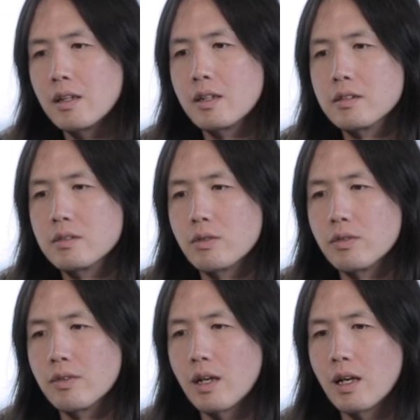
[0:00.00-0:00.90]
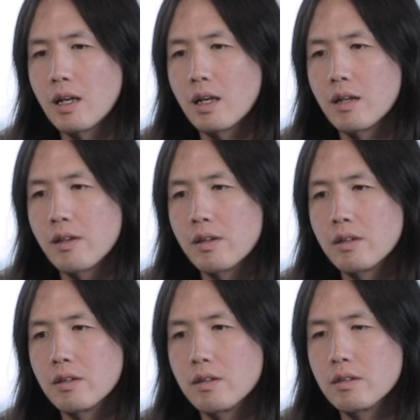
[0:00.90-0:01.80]
sort of
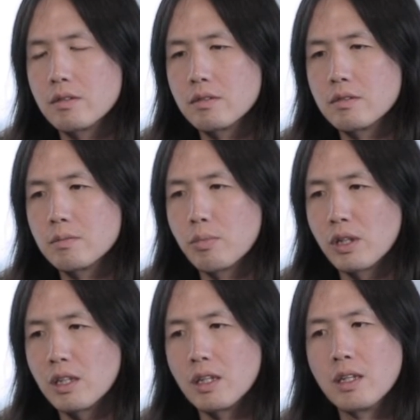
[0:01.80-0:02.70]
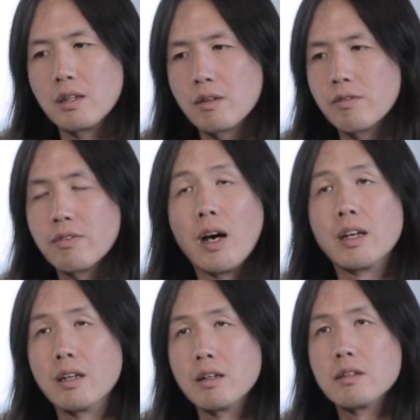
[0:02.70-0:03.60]
the bringing in the fly
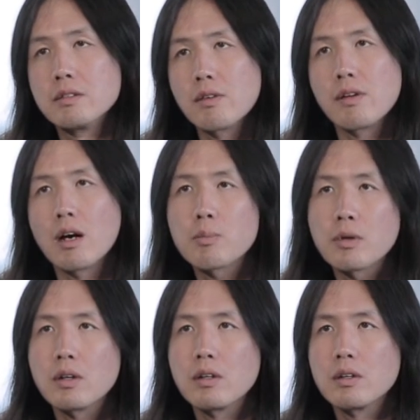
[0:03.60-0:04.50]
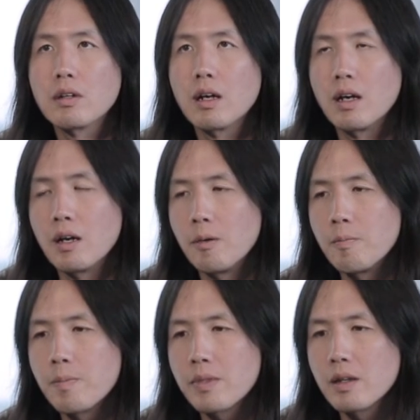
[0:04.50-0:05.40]
knit into the upper,
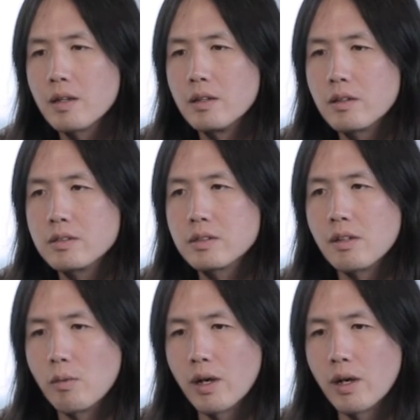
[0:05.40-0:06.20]
you can see the way